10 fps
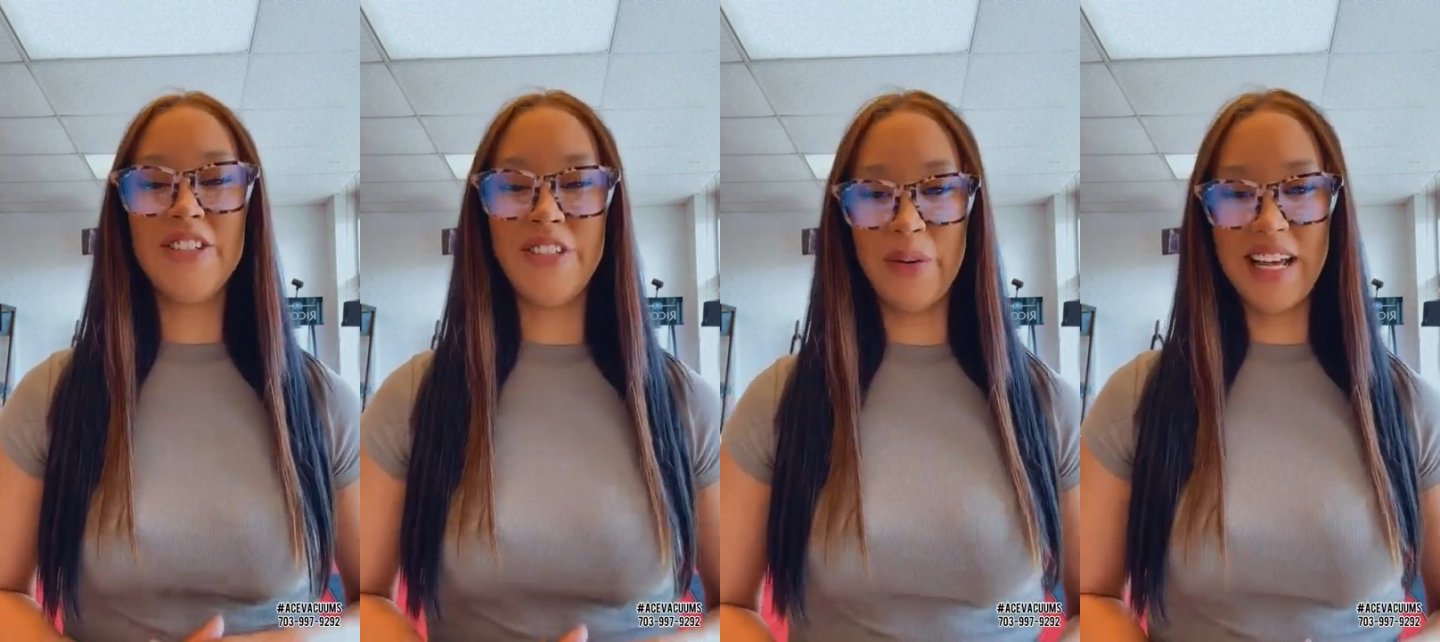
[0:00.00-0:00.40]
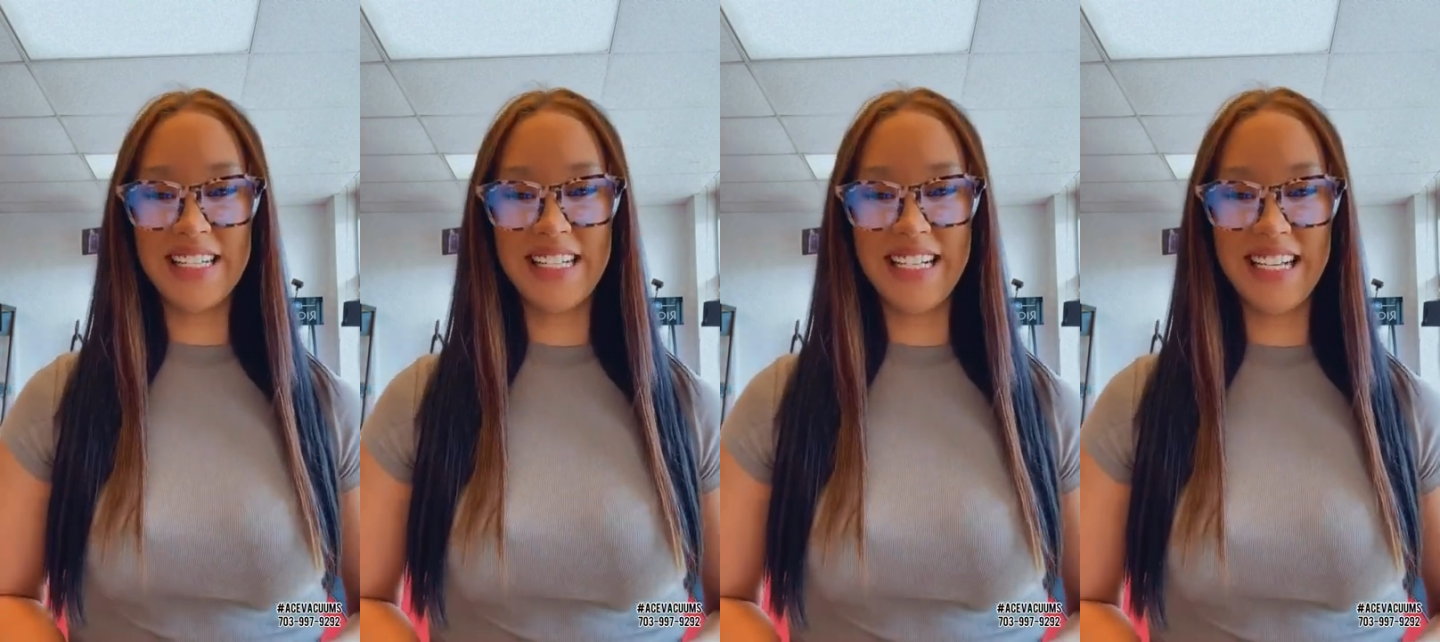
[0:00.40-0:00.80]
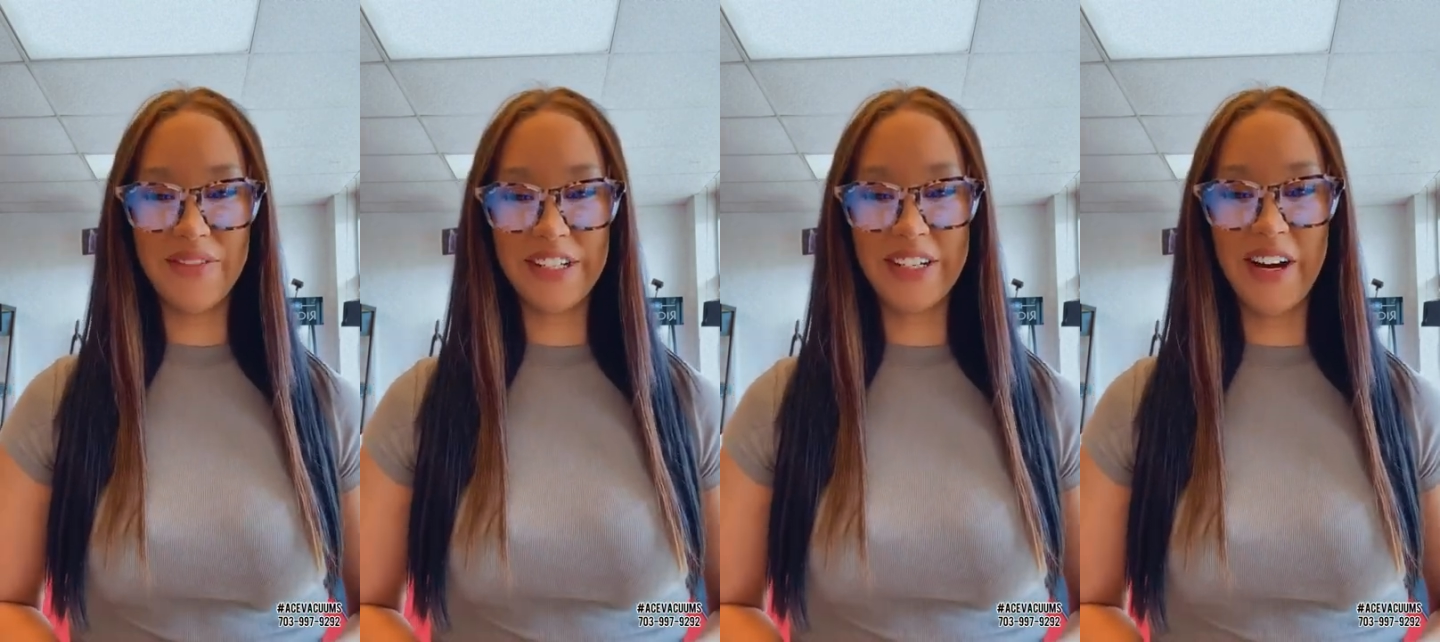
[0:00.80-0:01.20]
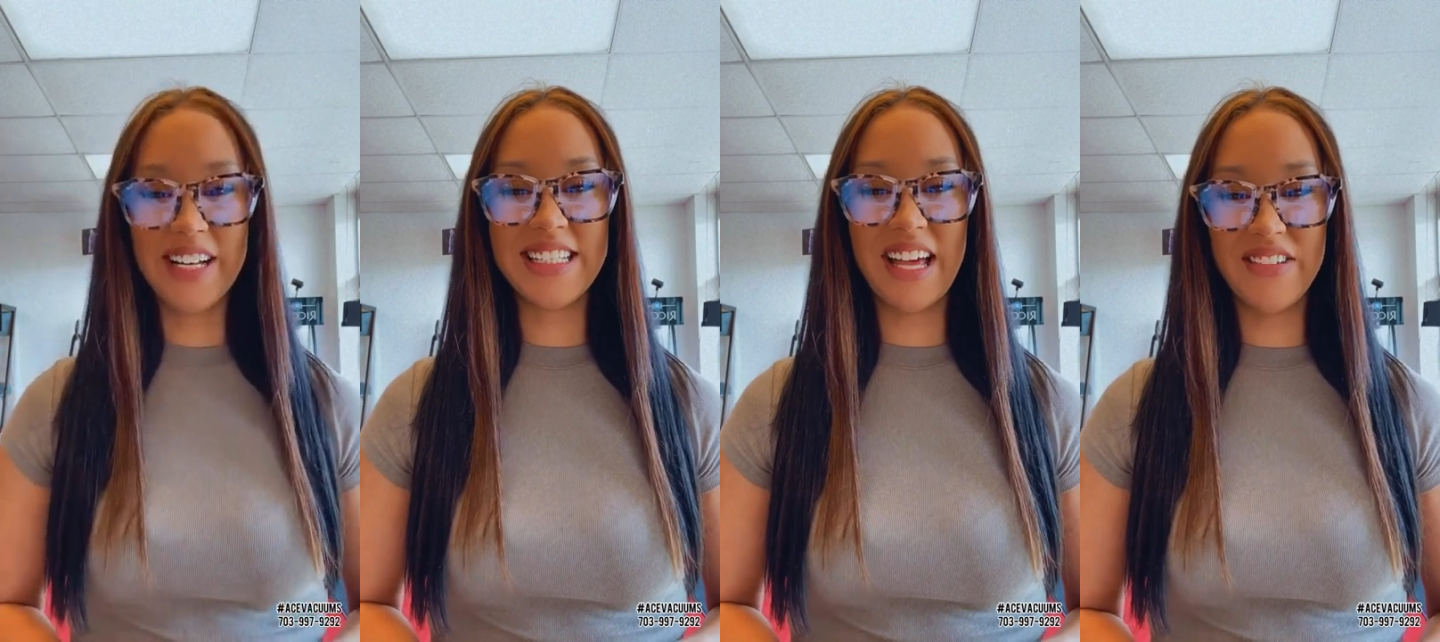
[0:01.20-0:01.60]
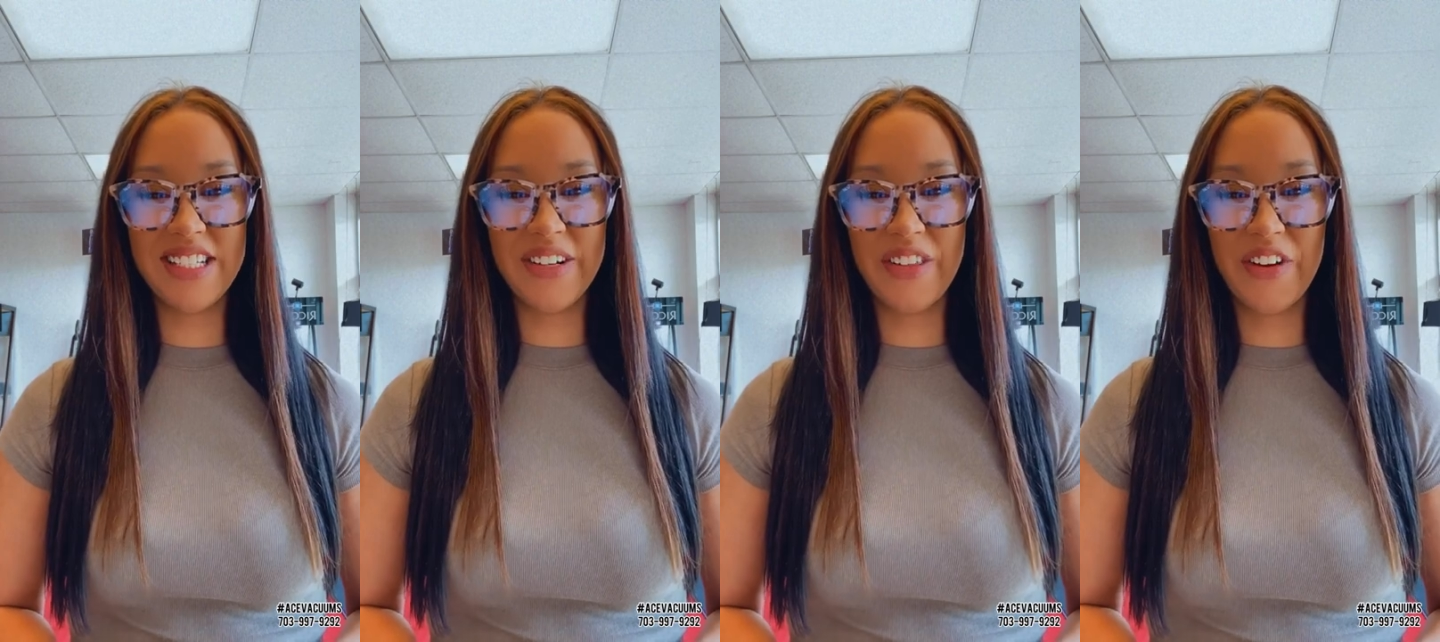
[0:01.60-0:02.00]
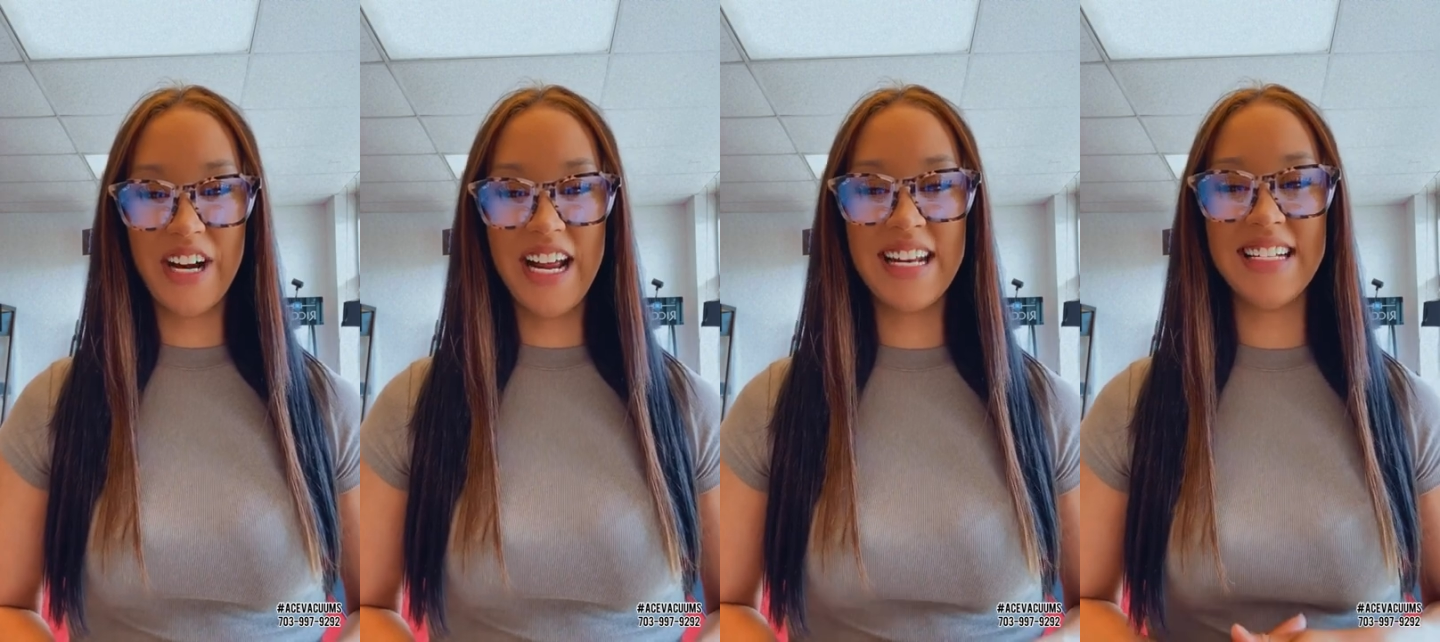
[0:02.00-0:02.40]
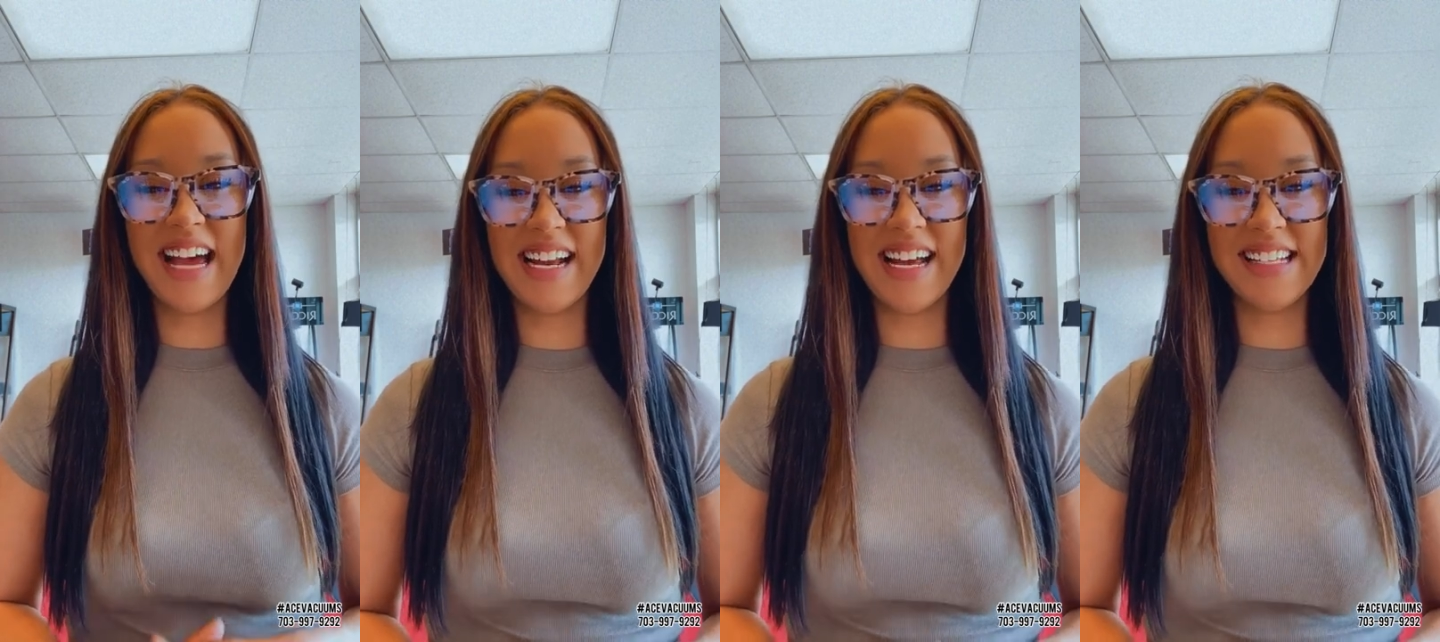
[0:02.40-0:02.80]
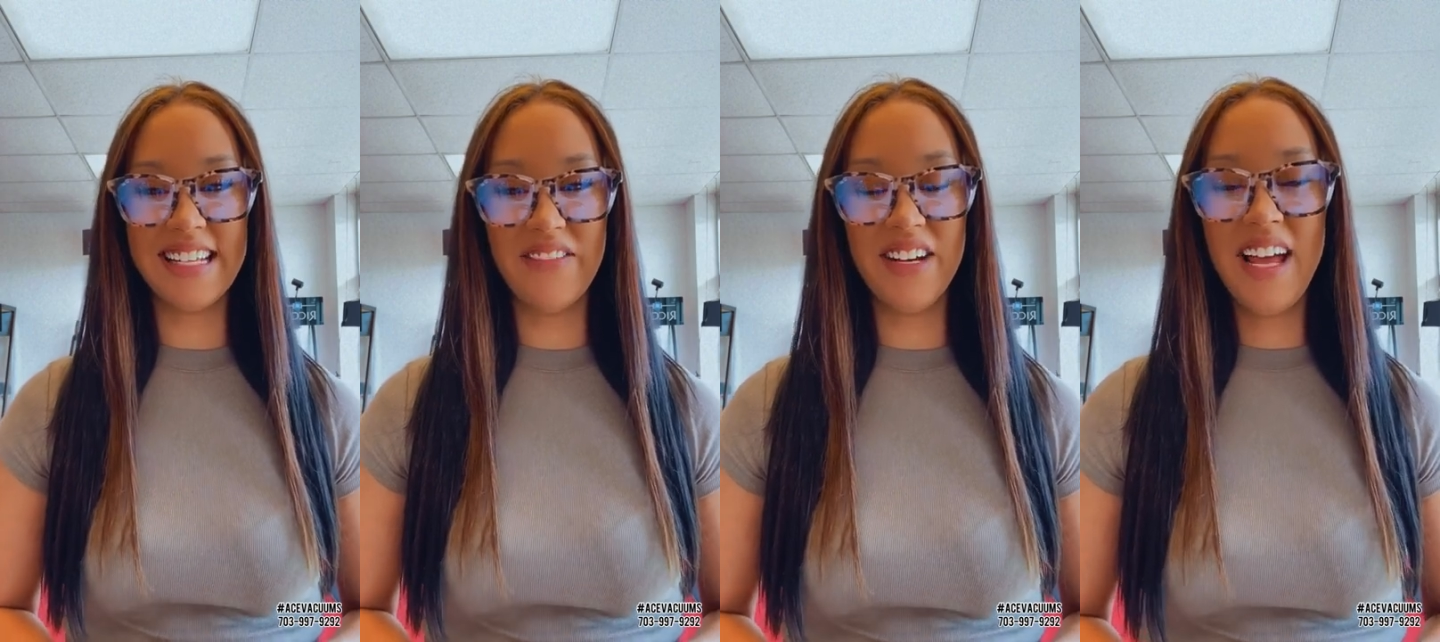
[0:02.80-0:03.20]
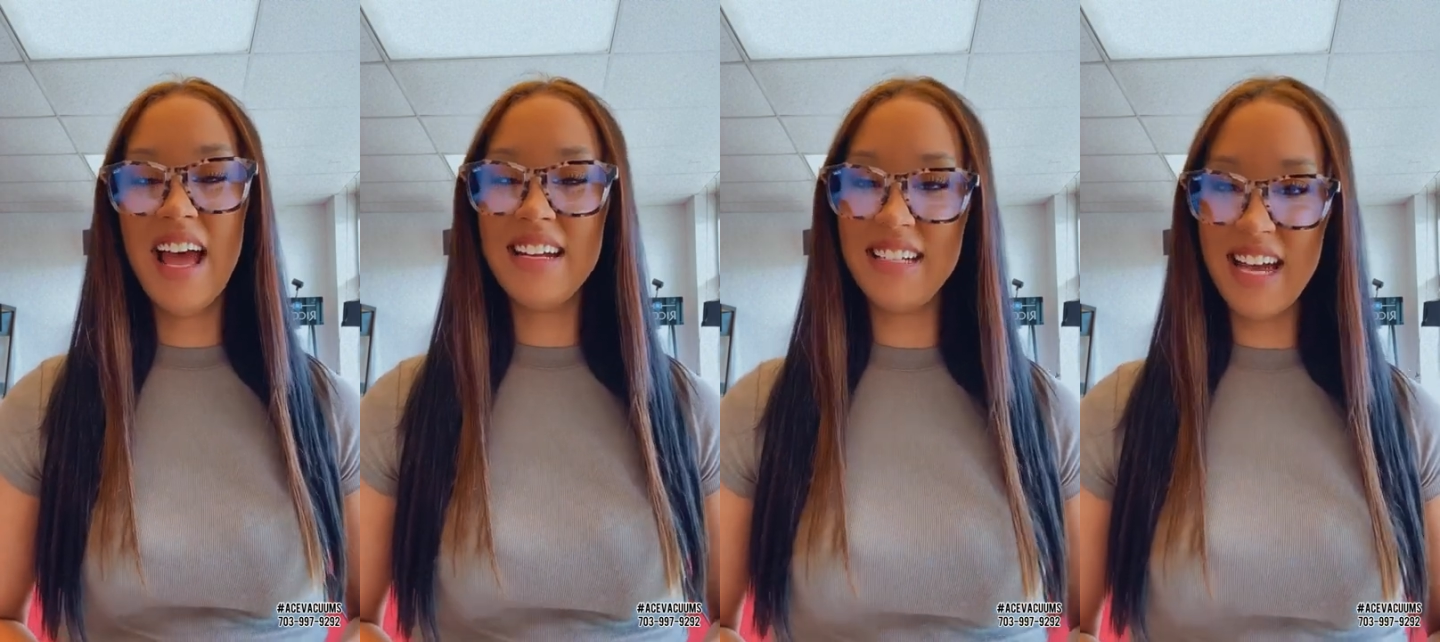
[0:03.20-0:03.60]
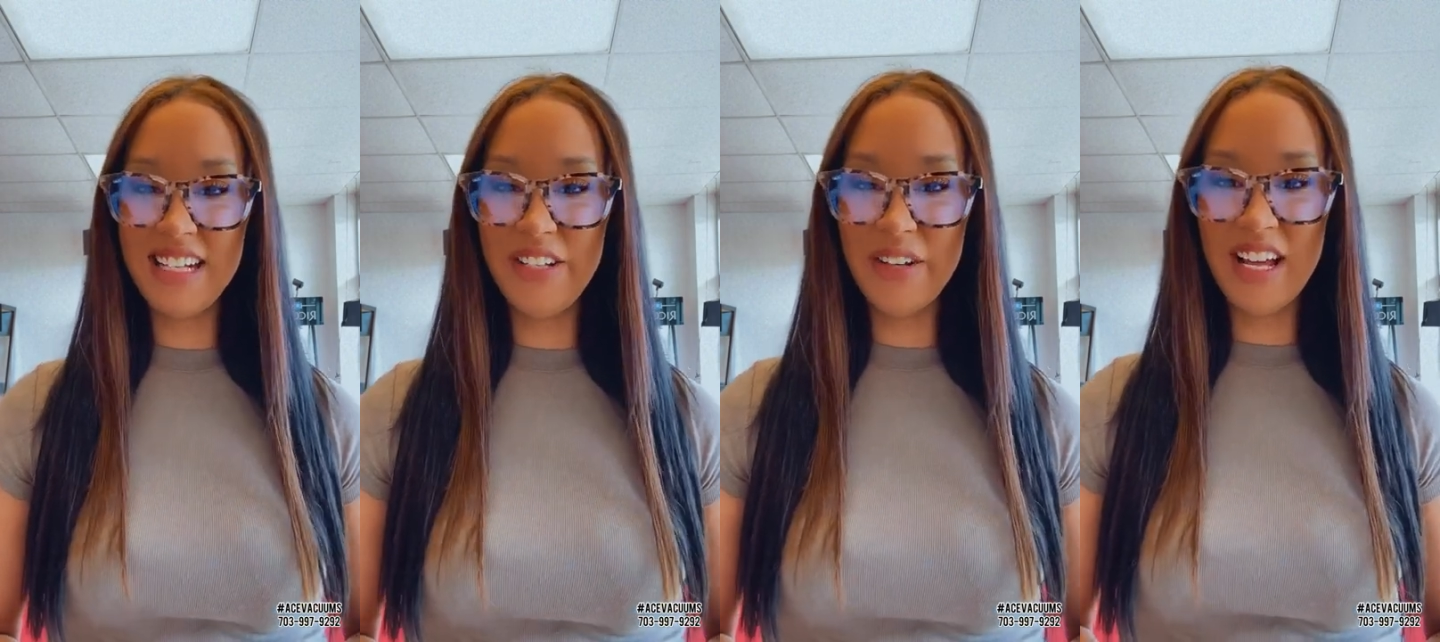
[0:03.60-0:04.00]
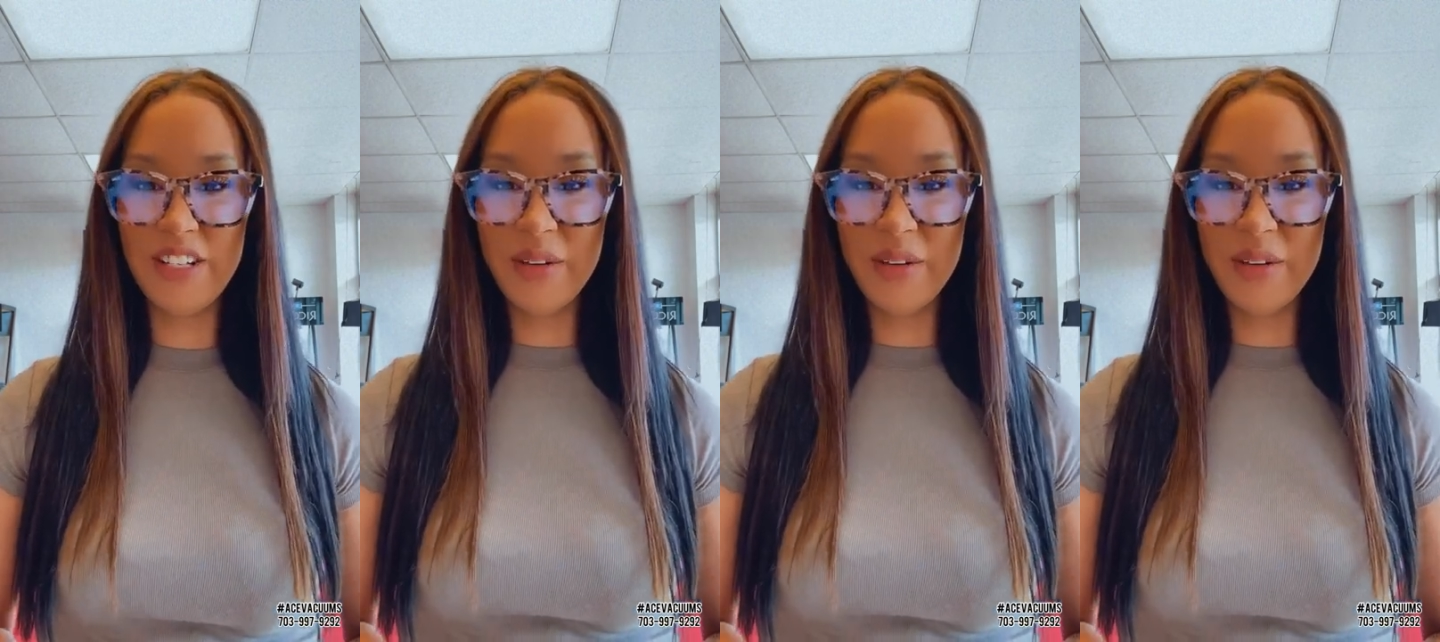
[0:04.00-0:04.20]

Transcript: don't hesitate to give us a call at 703-997-9292,